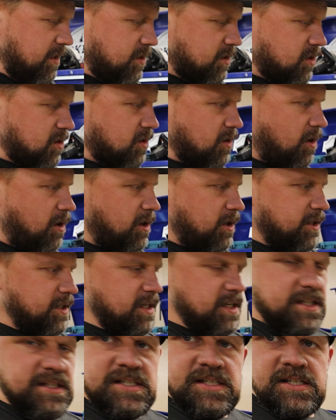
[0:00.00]
installed
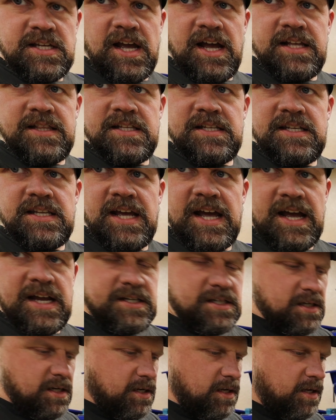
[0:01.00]
inside the
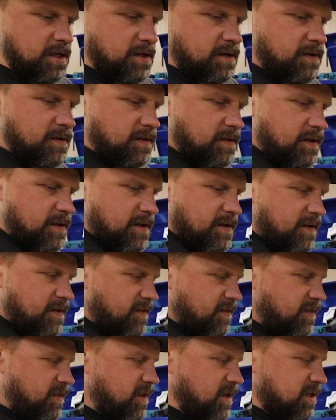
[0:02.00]
dash kit,
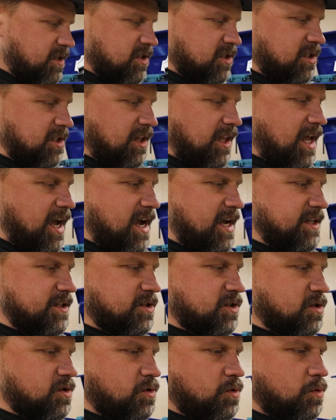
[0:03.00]
this
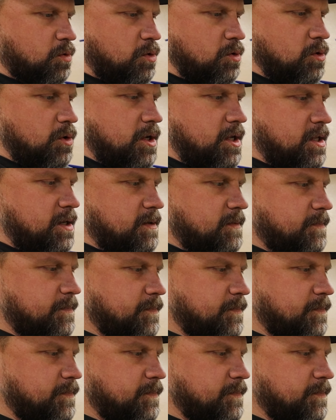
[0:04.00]
slides through it,